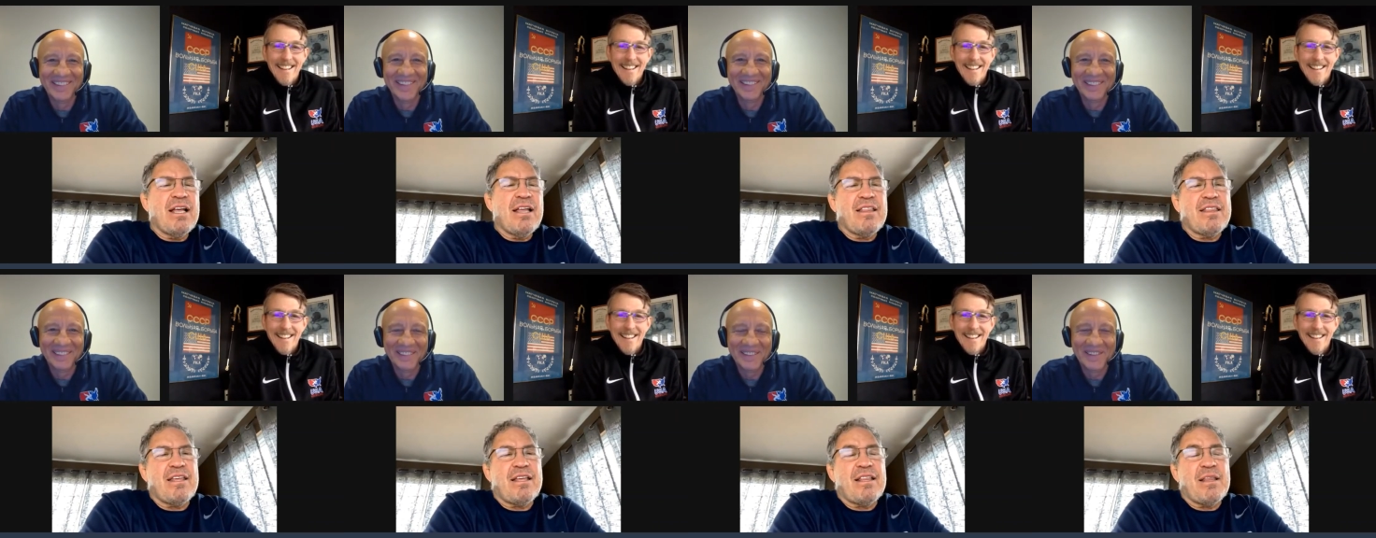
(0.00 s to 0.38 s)

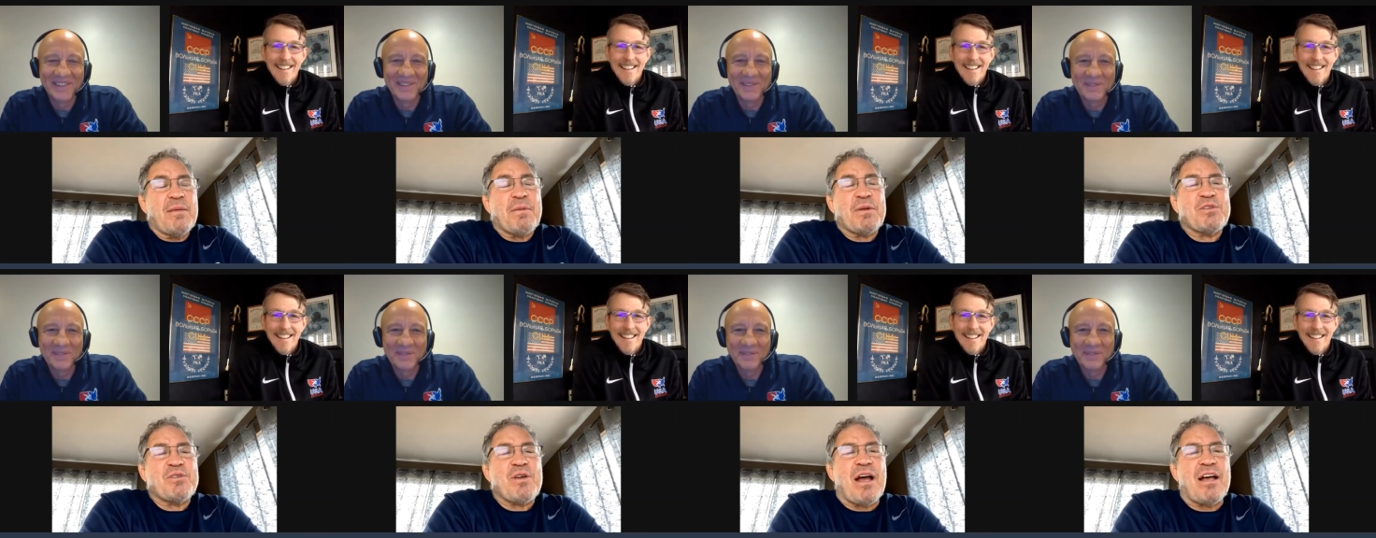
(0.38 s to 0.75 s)
Speaker 1: the
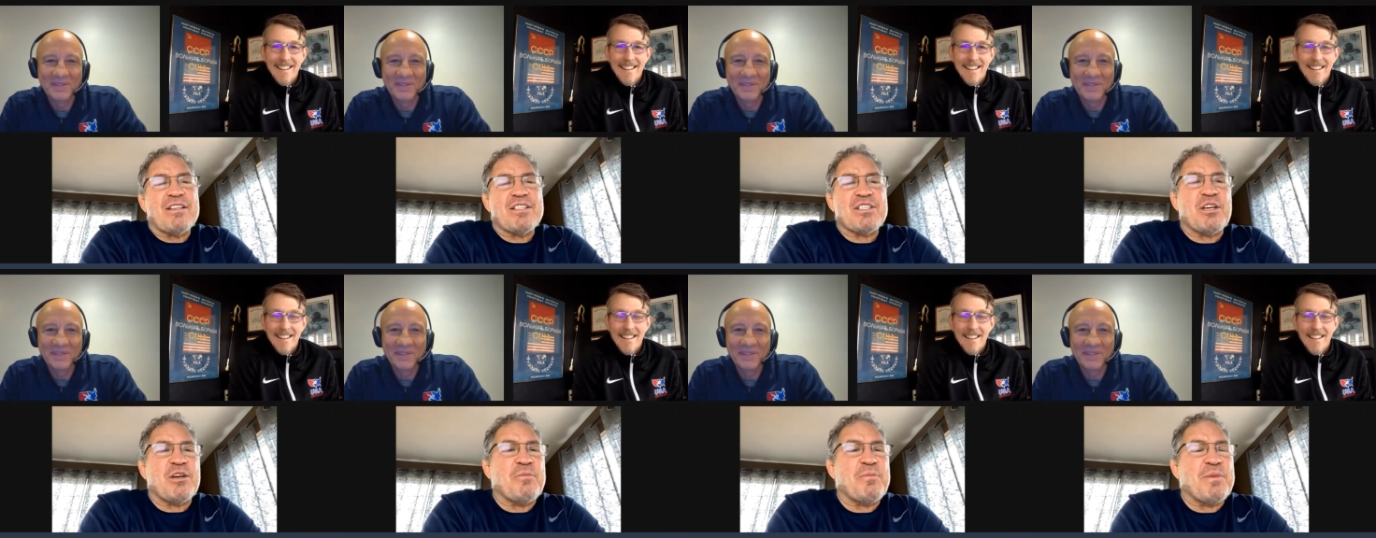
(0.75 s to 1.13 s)
Olympic
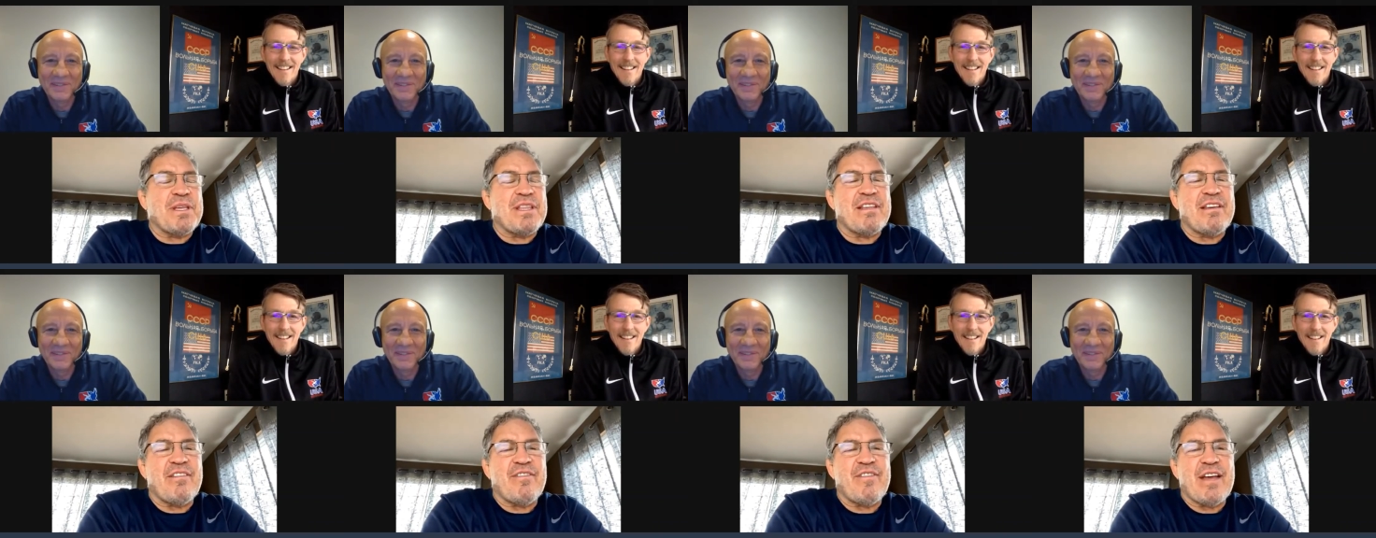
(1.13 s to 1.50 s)
trials are going to
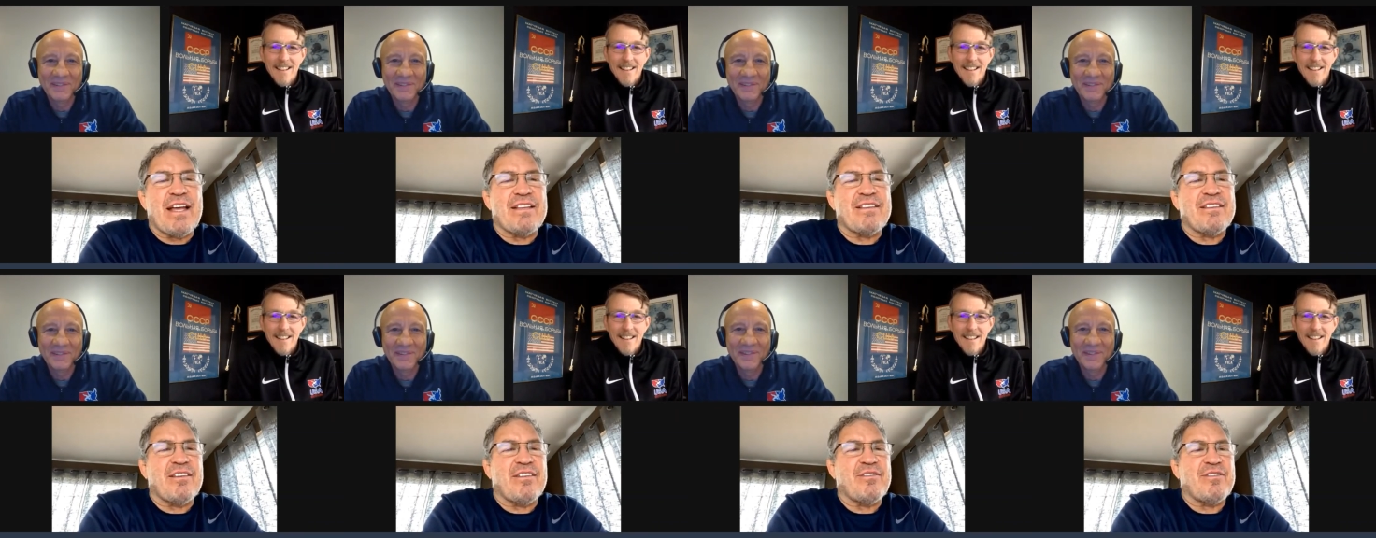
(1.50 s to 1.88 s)
be the
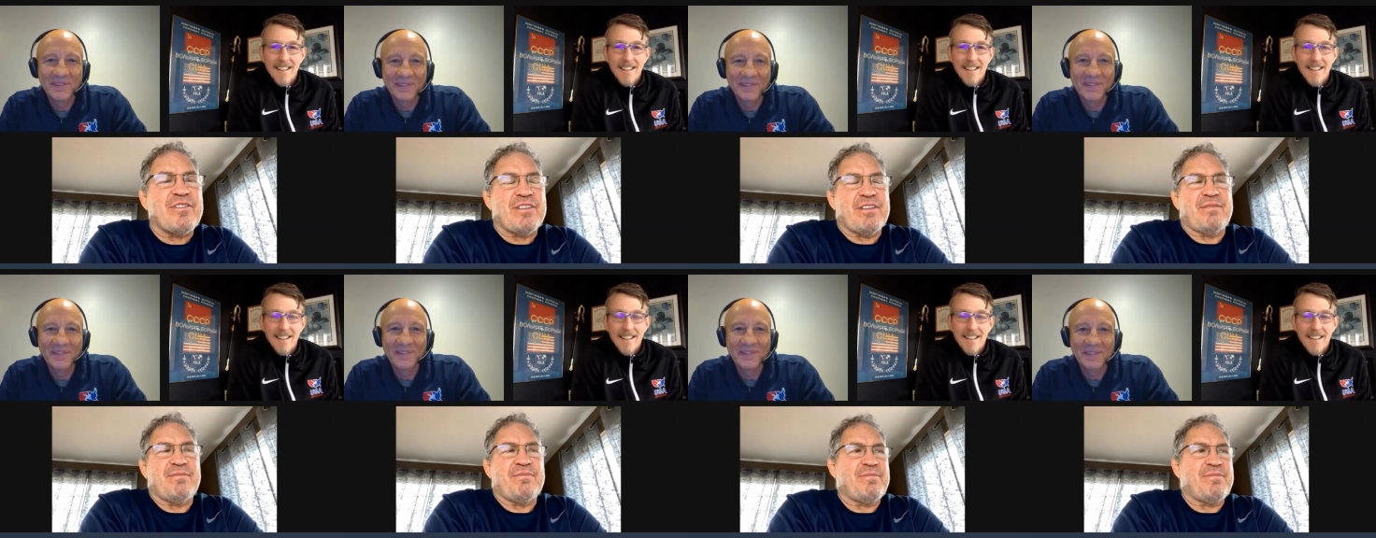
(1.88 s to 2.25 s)
event of
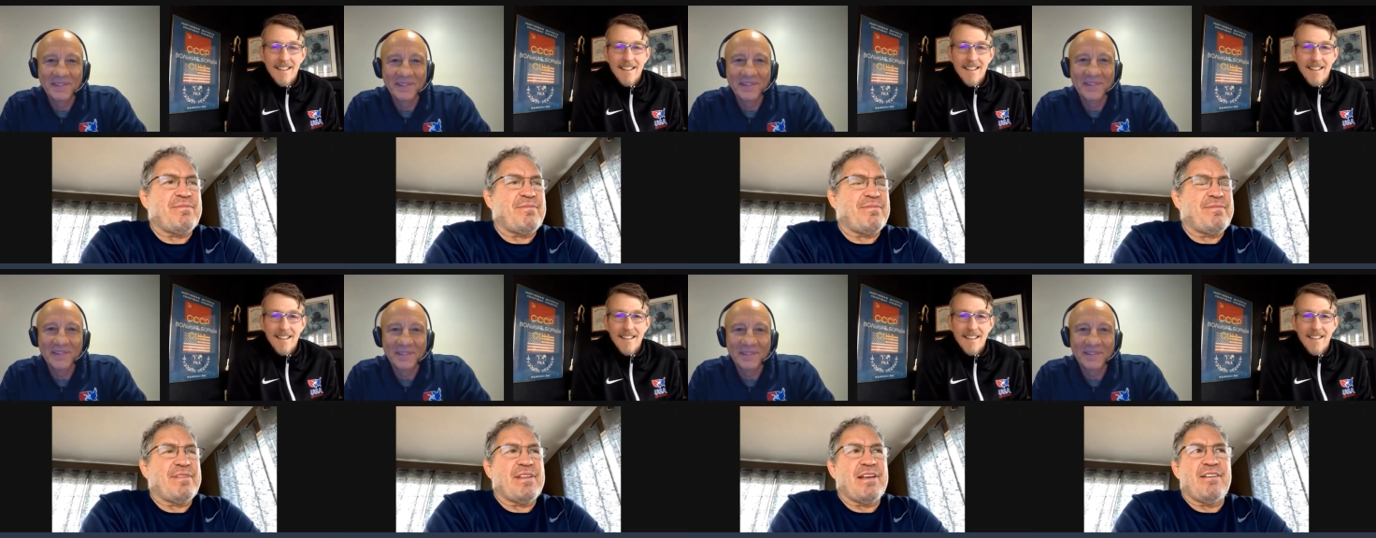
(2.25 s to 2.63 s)
the
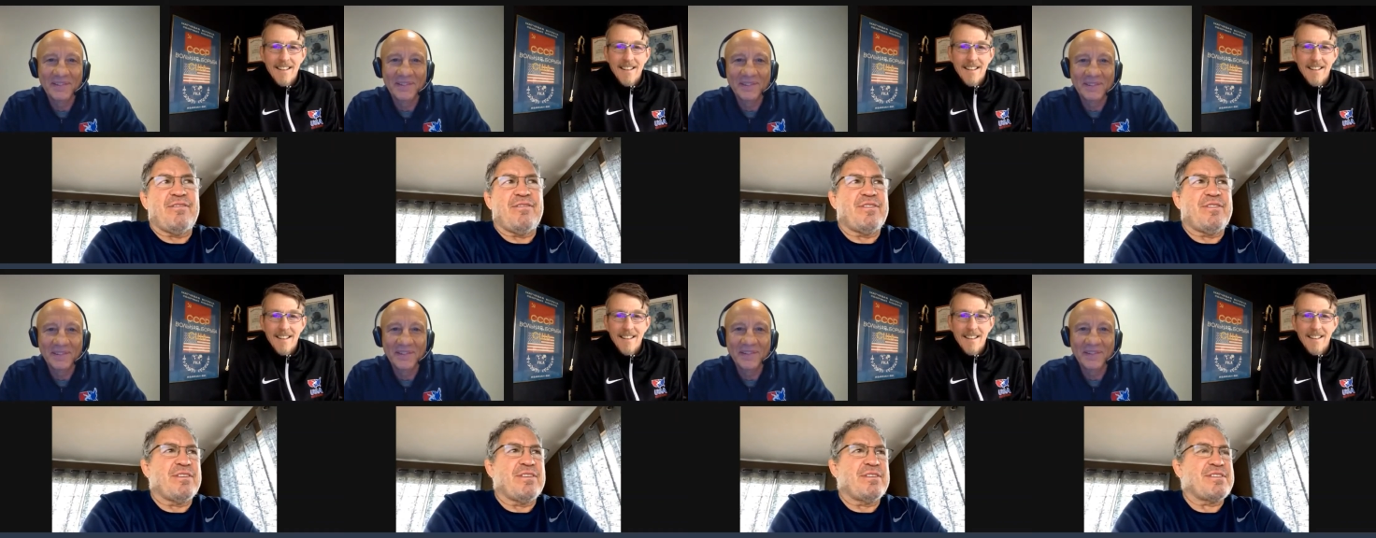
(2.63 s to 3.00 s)

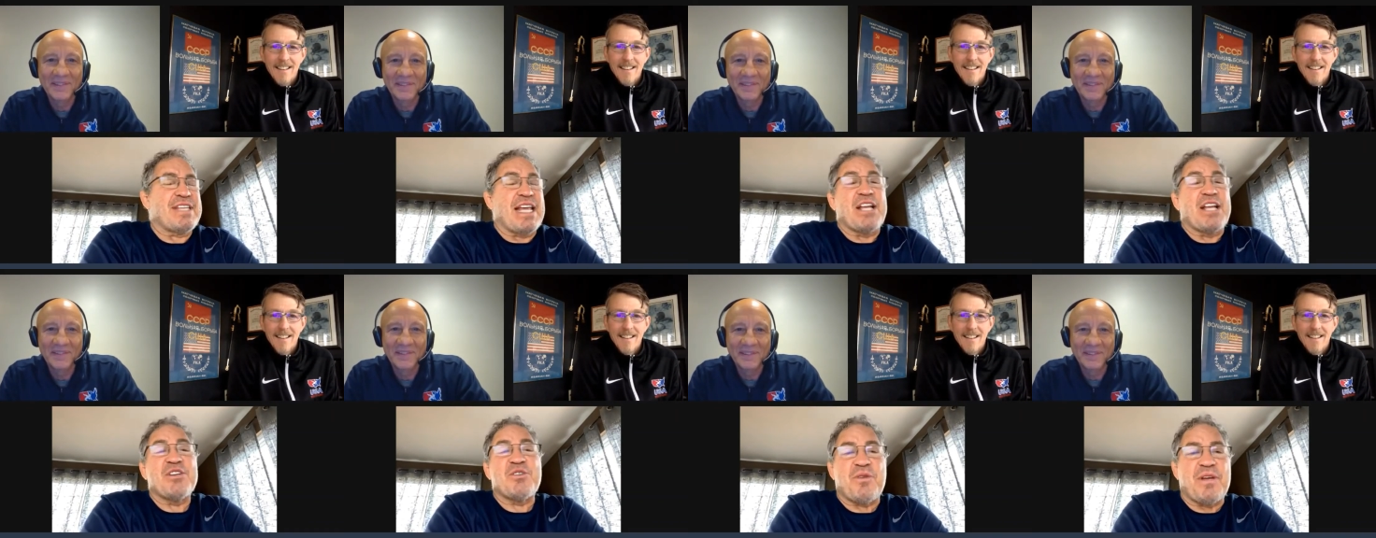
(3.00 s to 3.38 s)
of the
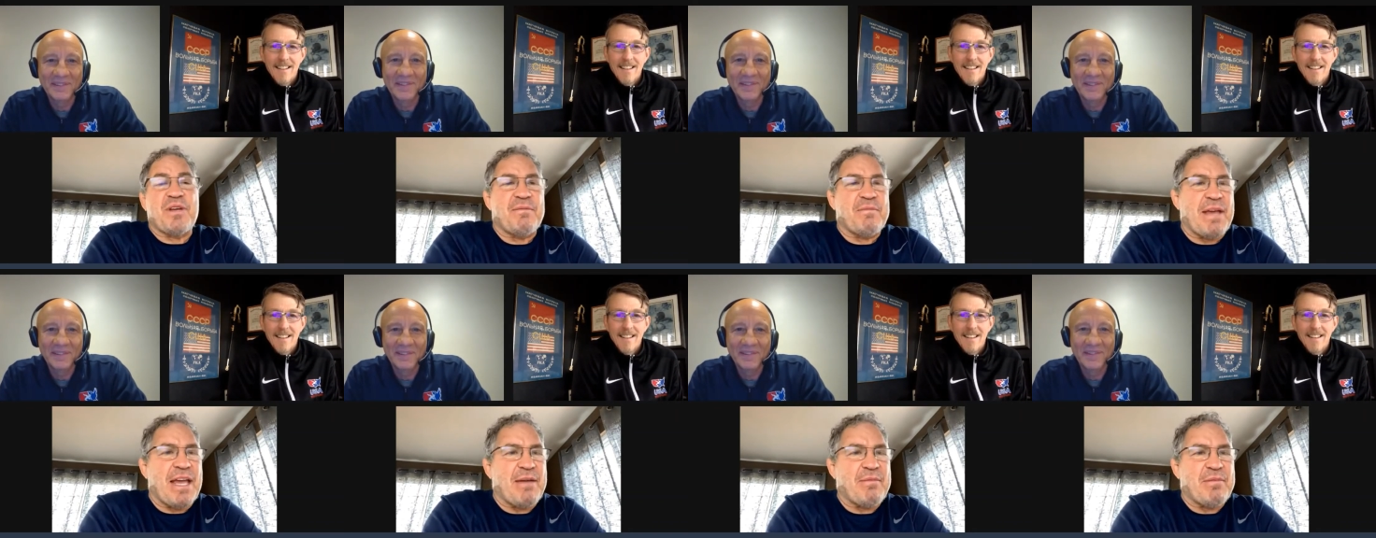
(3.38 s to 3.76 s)

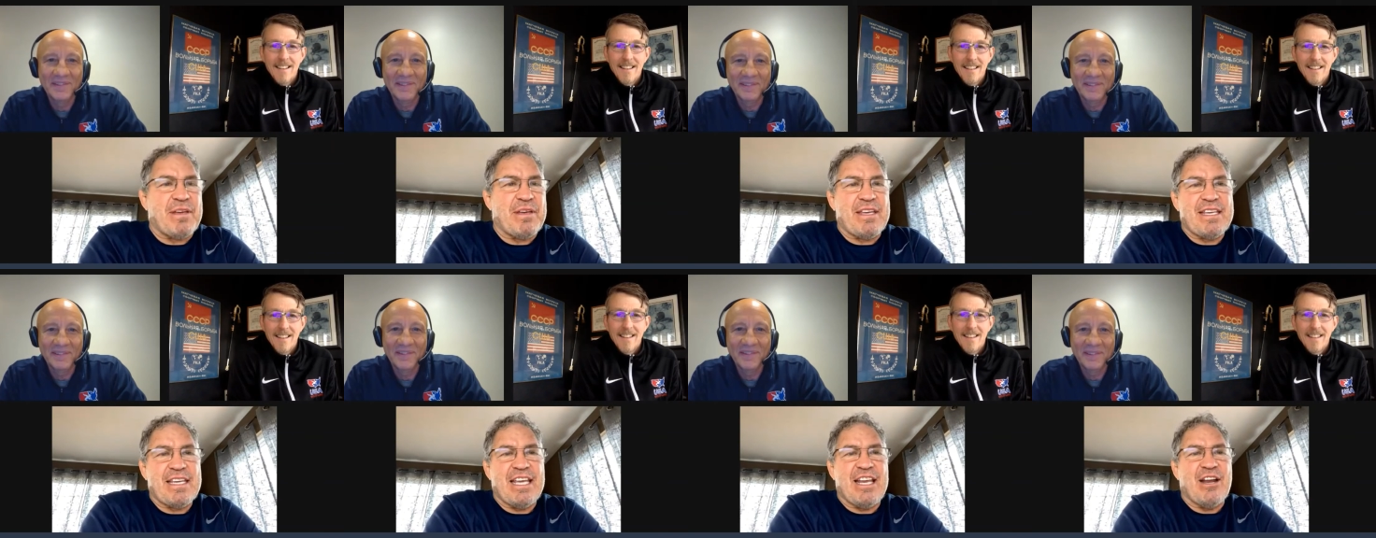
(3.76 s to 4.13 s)
century,
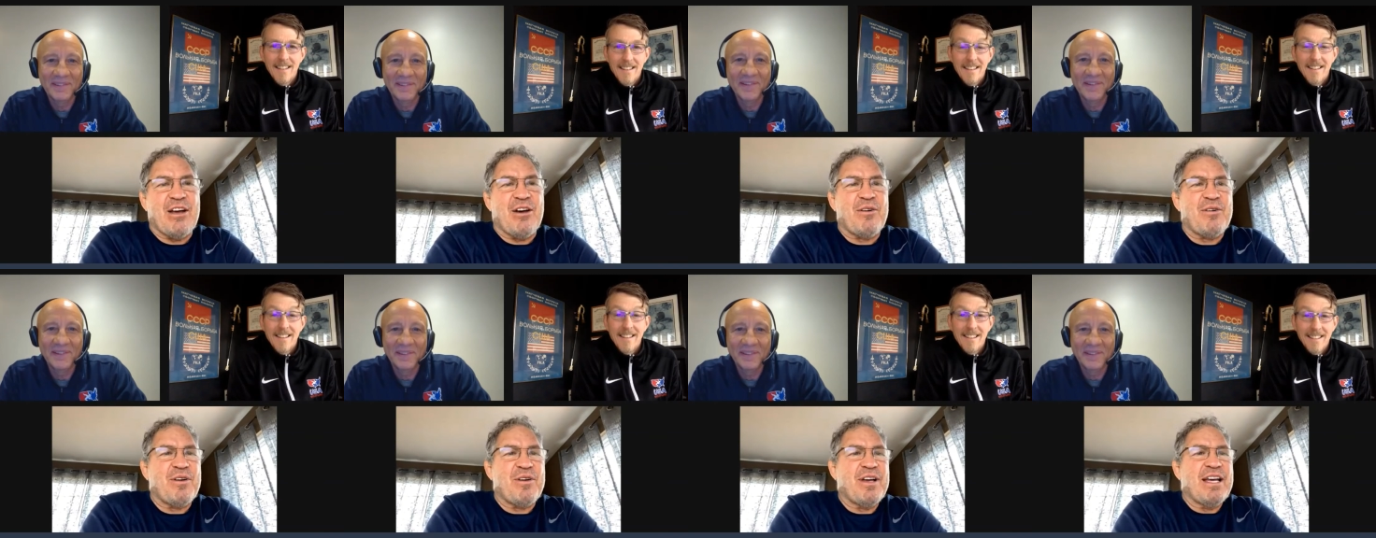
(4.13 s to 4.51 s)
maybe you
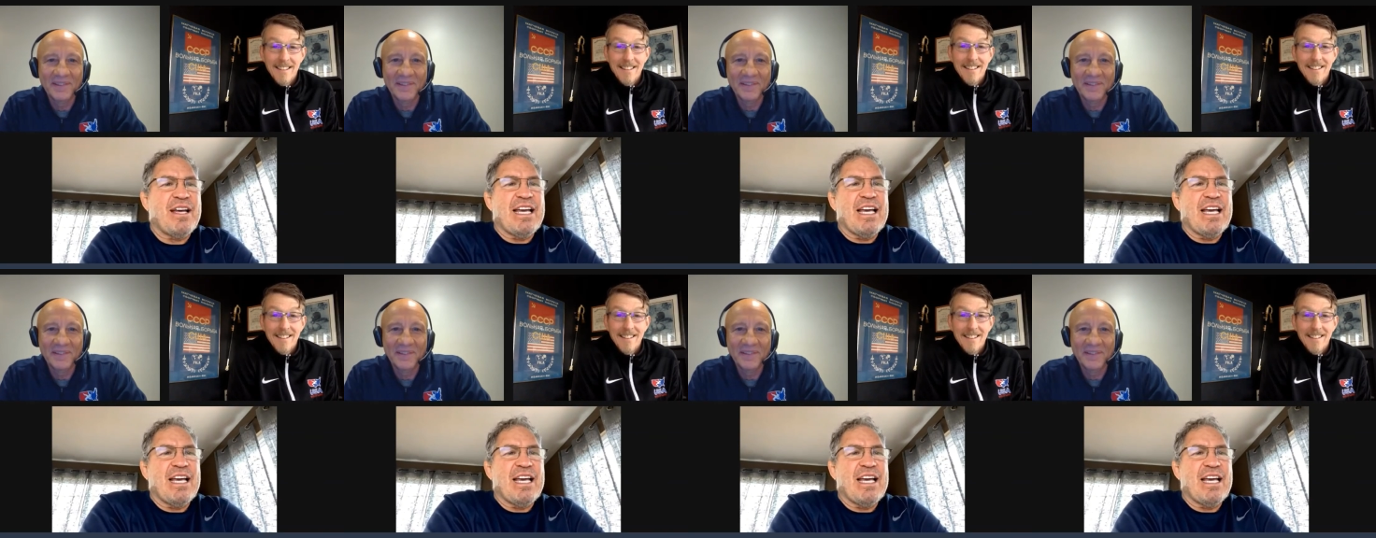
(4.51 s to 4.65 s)
know,